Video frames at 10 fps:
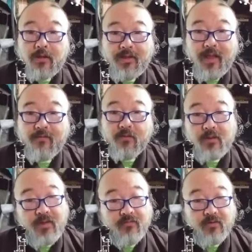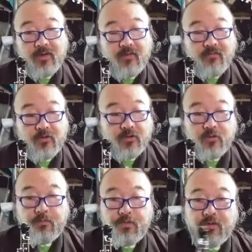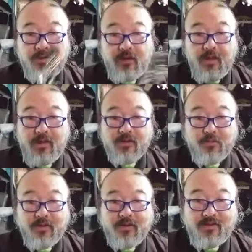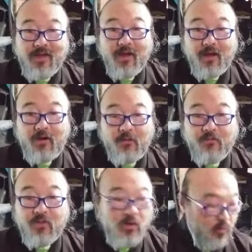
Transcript: never, never, never should put the instrument down